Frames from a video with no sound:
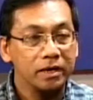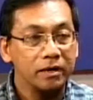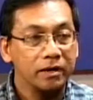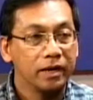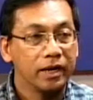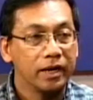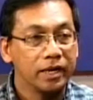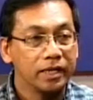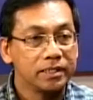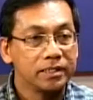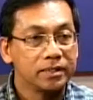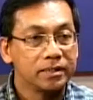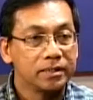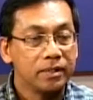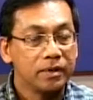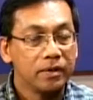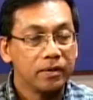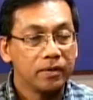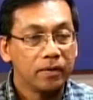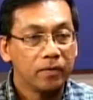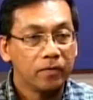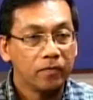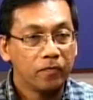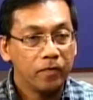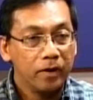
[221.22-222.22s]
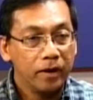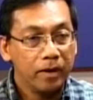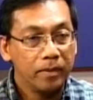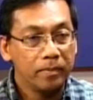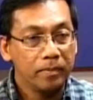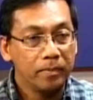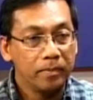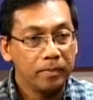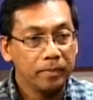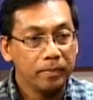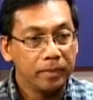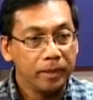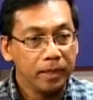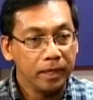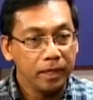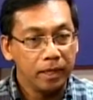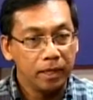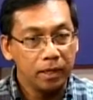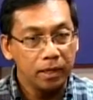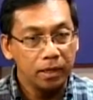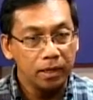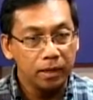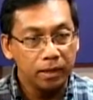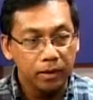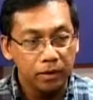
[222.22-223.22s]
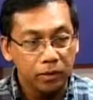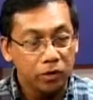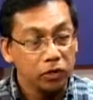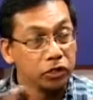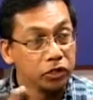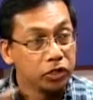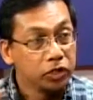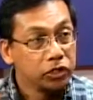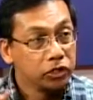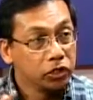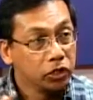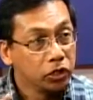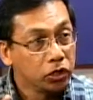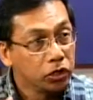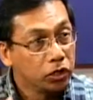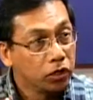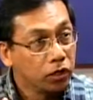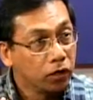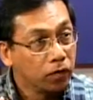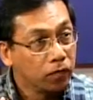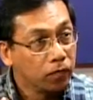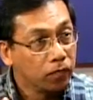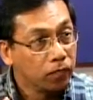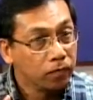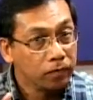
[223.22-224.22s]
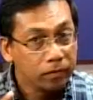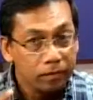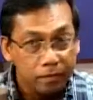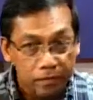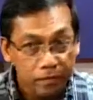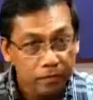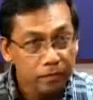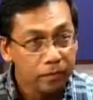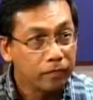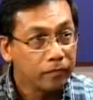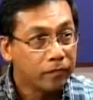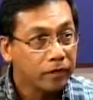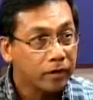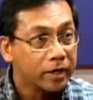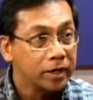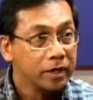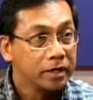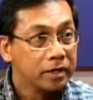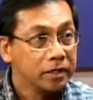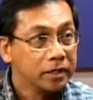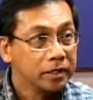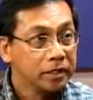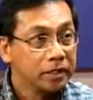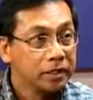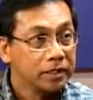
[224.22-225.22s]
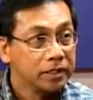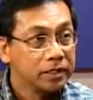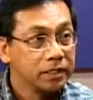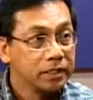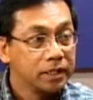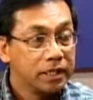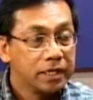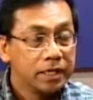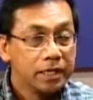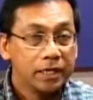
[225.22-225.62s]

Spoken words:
arise from the condition of the countries.